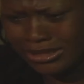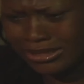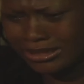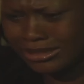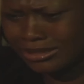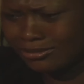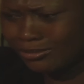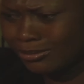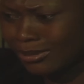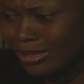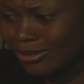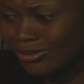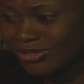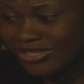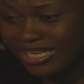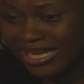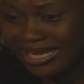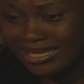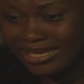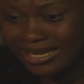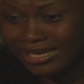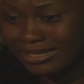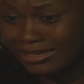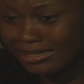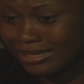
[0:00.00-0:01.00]
it about,
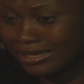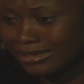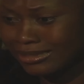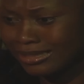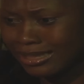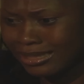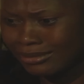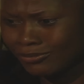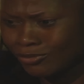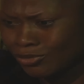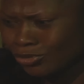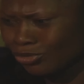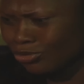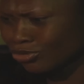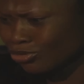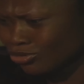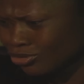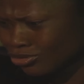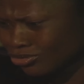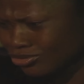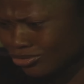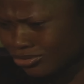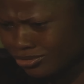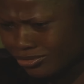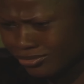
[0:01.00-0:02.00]
I
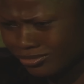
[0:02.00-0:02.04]
couldn't